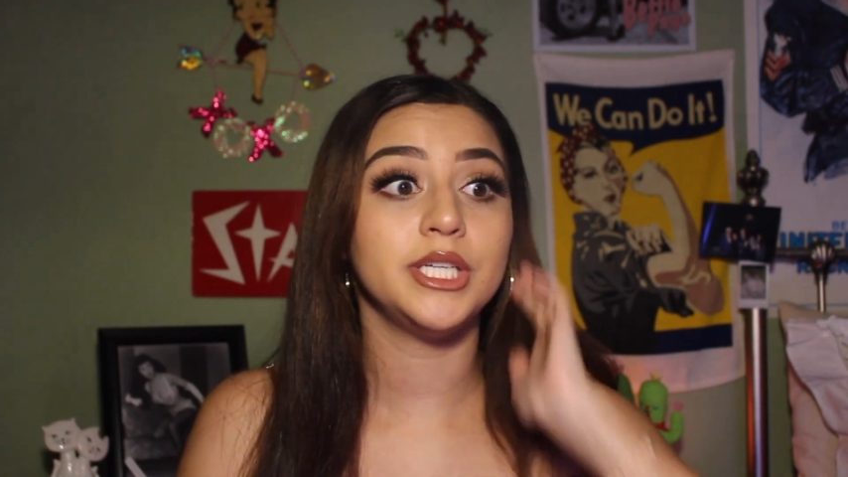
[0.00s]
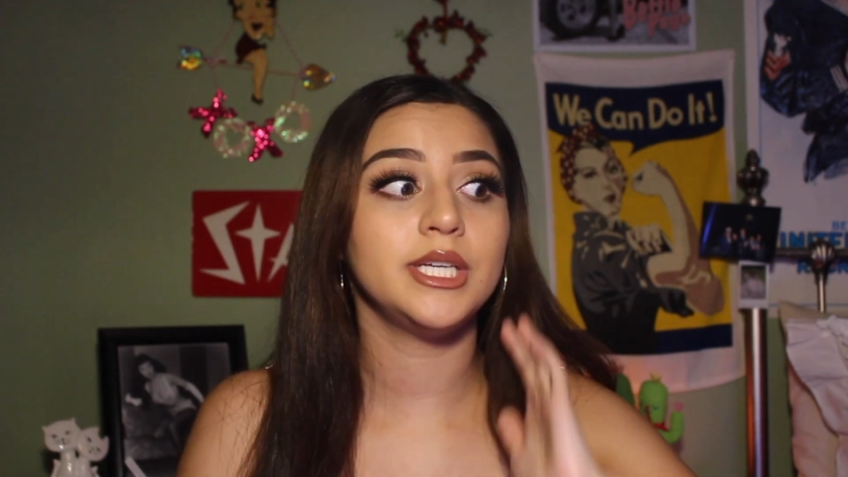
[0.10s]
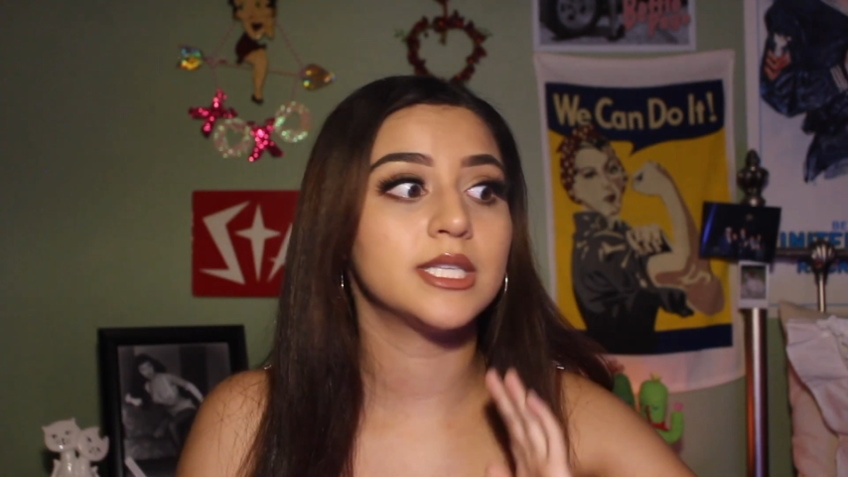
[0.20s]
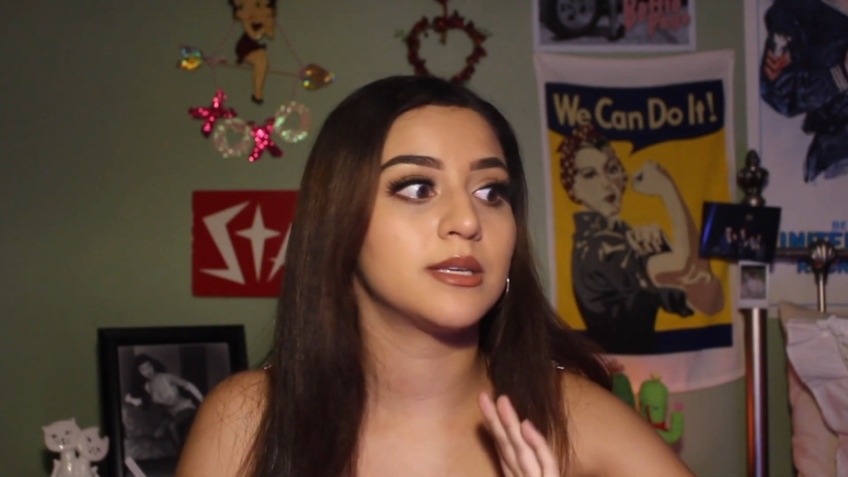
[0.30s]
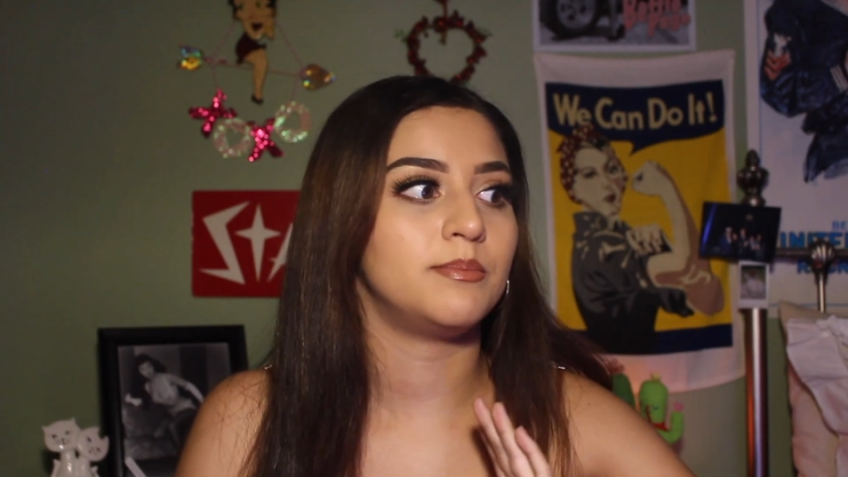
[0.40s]

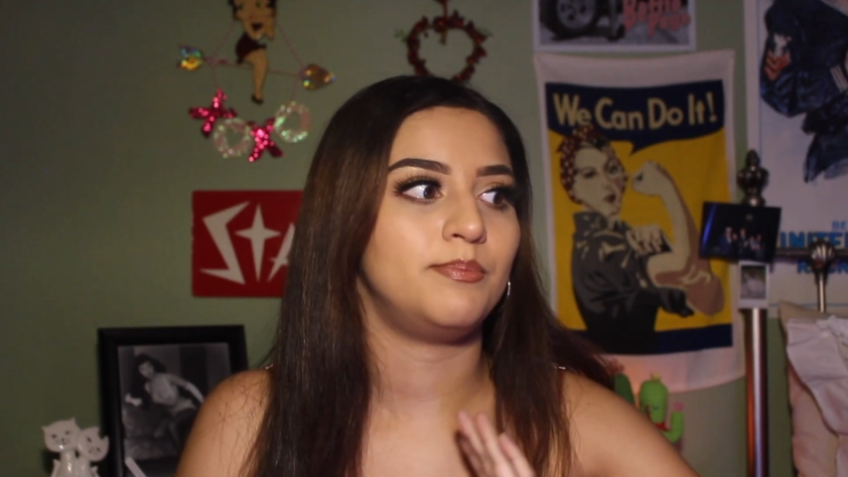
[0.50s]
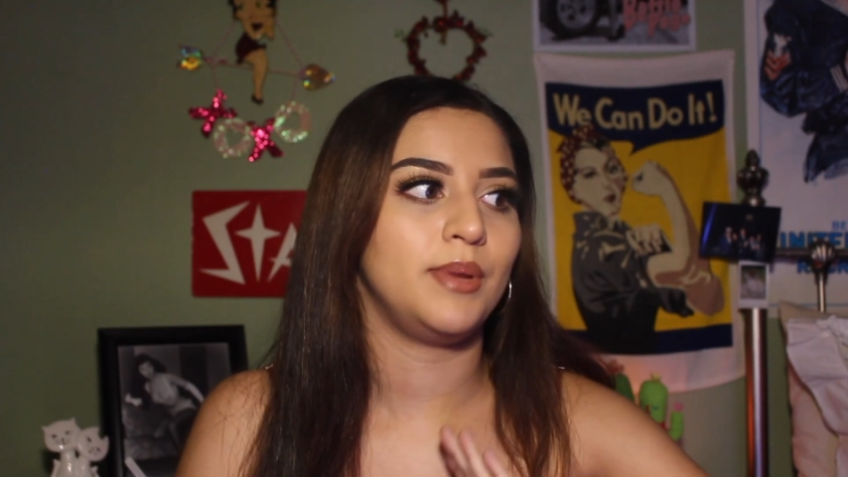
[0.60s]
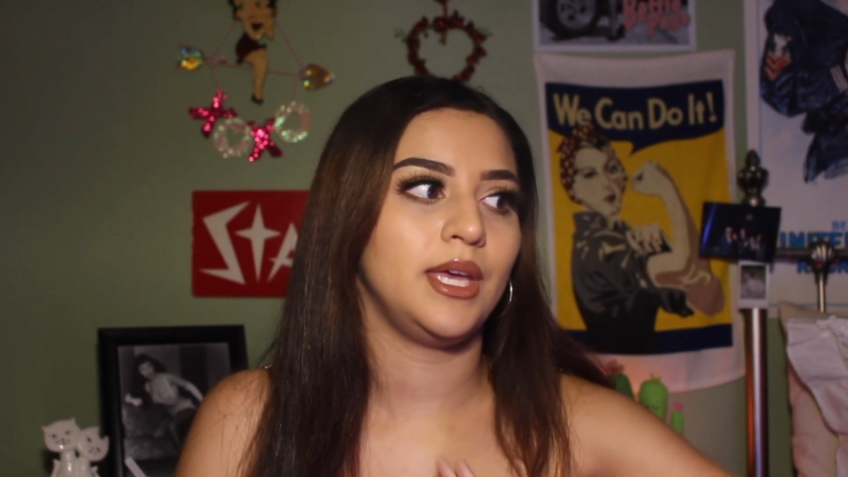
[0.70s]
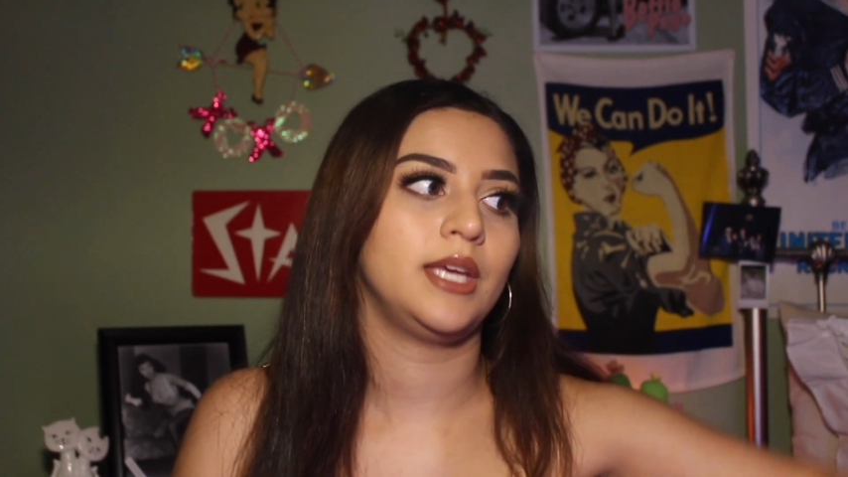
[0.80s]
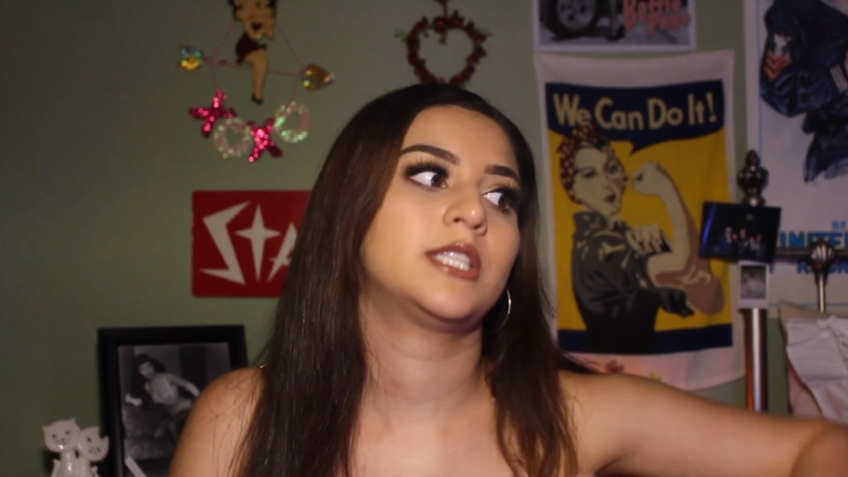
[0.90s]
She is a
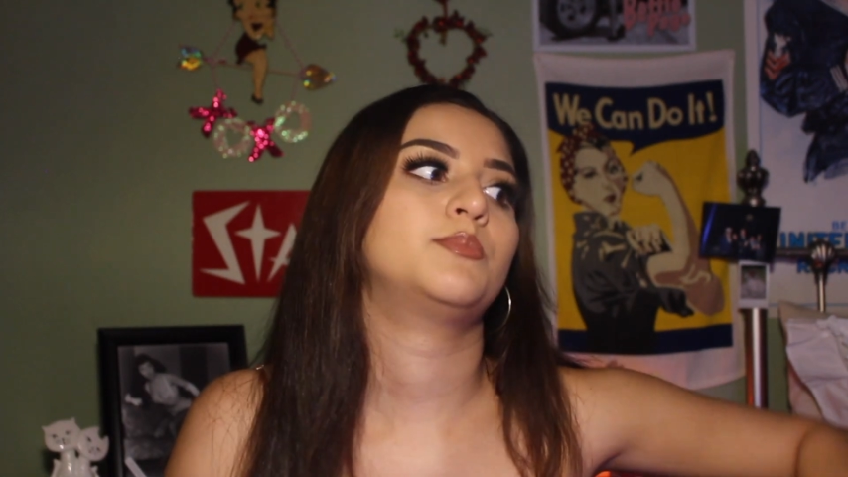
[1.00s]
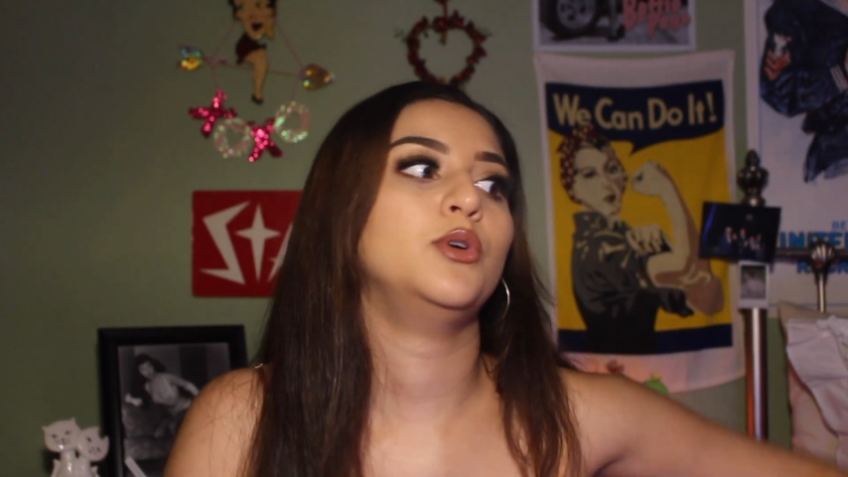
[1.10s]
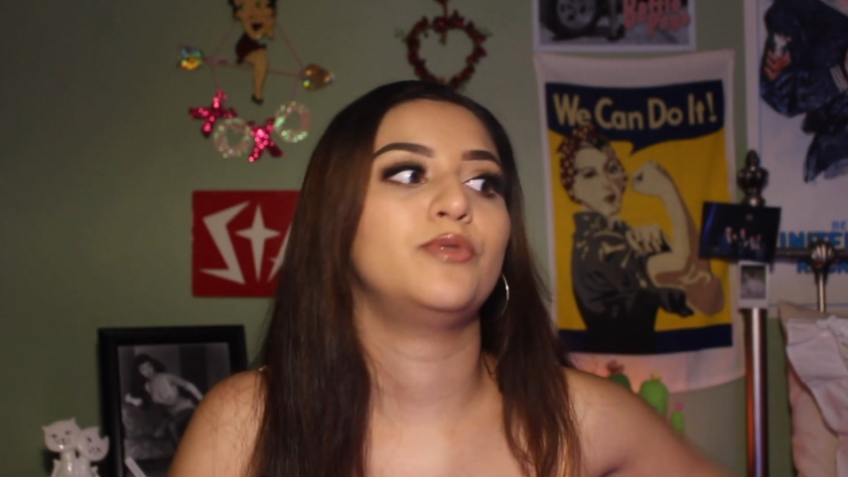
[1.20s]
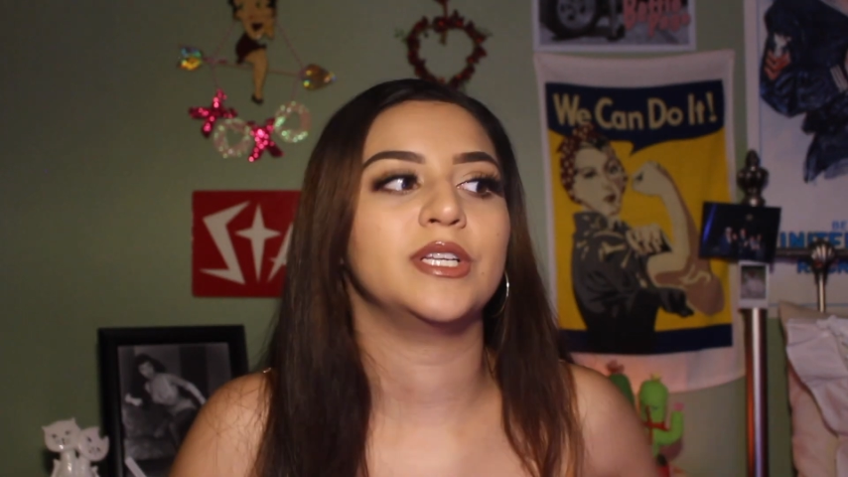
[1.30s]
big spoof